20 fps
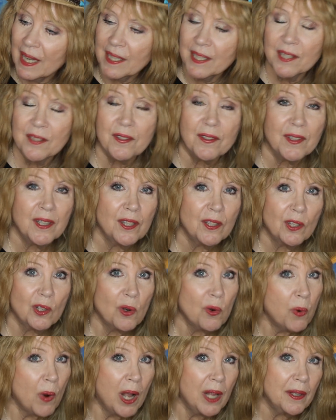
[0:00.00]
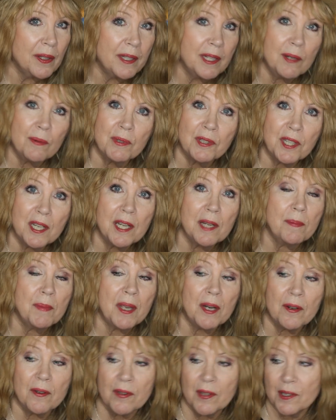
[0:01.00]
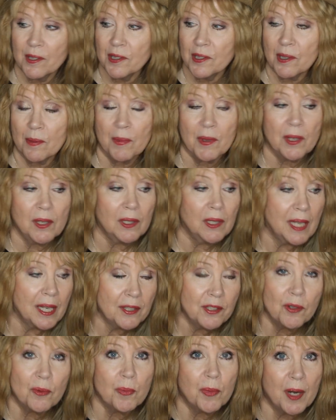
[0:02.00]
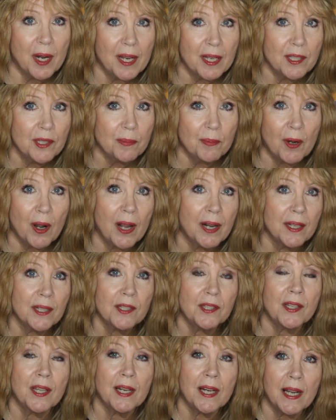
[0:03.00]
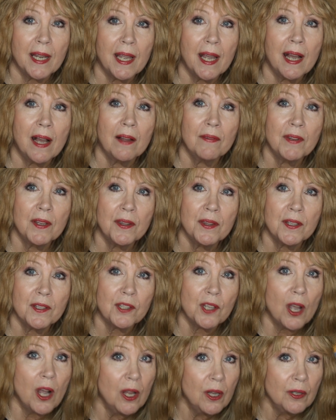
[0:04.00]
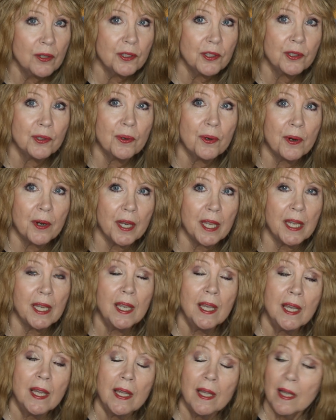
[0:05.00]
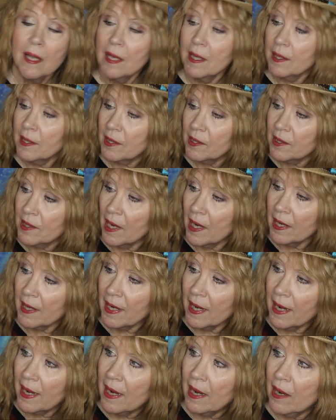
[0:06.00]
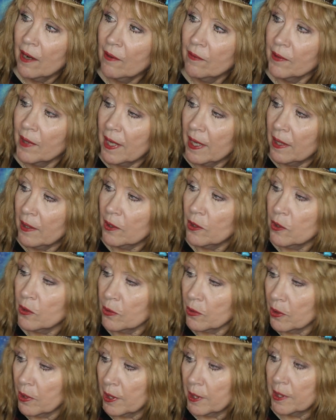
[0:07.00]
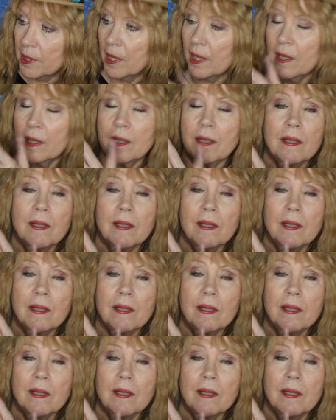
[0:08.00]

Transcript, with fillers: didn't think the quality was any better than some of the lesser priced products that I have, and this Color Story does not have a good